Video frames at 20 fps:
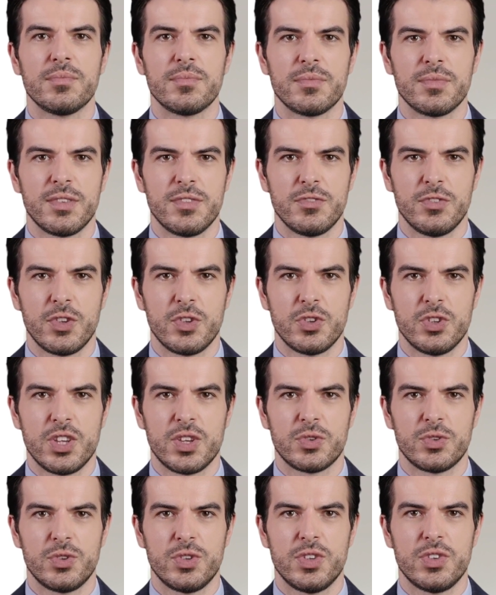The first
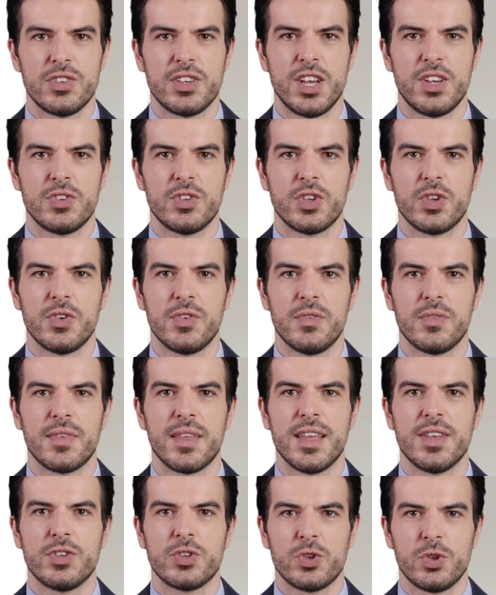tip to discuss here
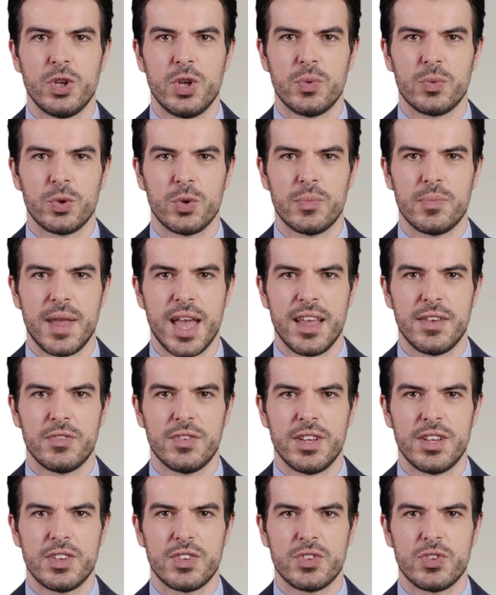is to keep your
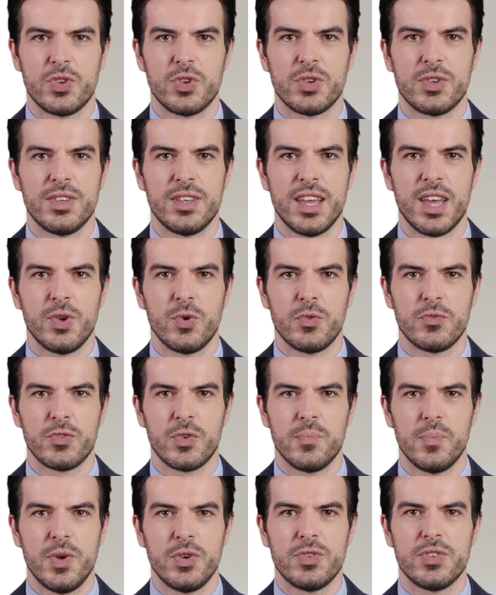battery at a certain level for
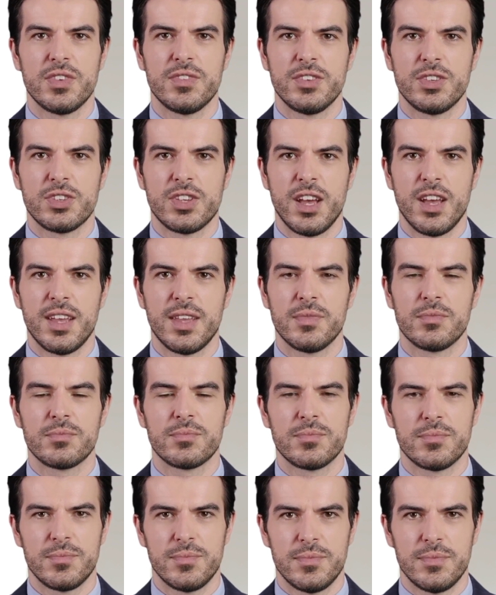most of the time.
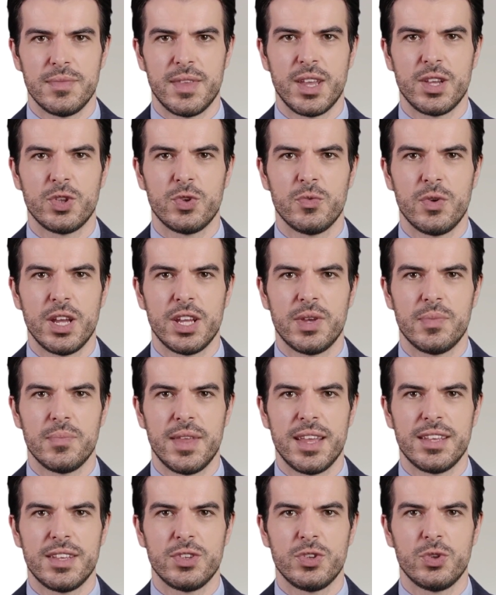It is
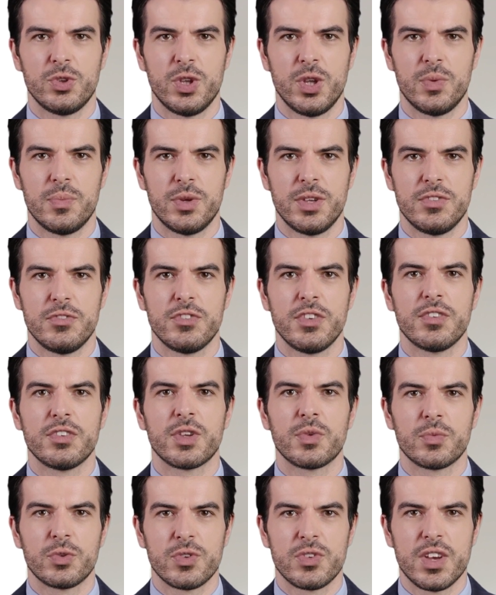recommended to keep it at
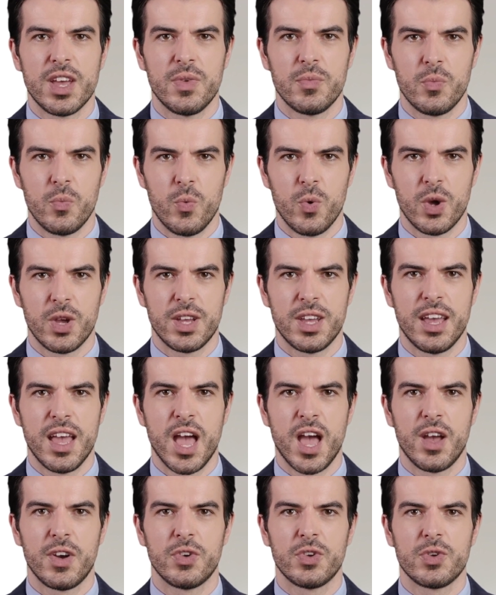50% or a bit
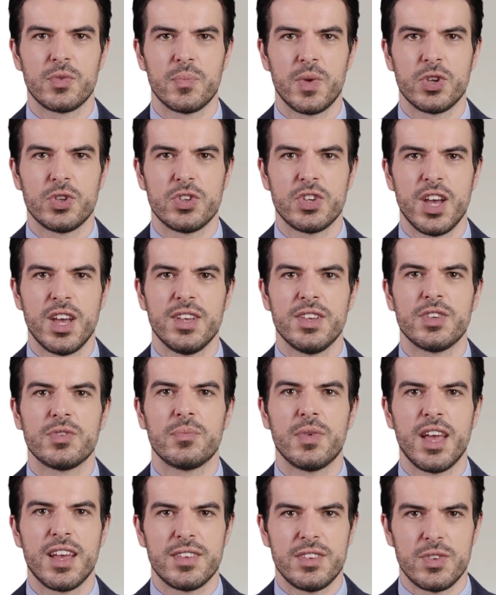higher as much time as
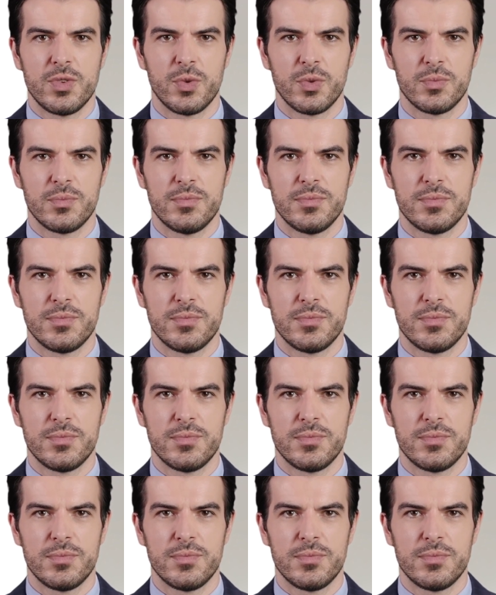possible.